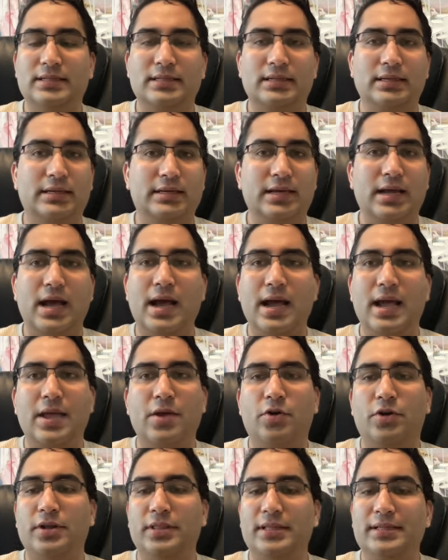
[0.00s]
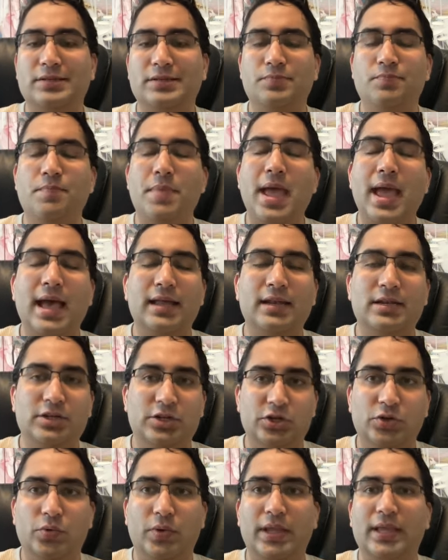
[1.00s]
guy or this man
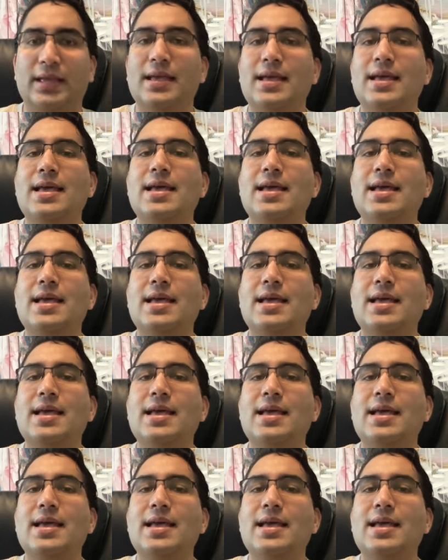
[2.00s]
doing?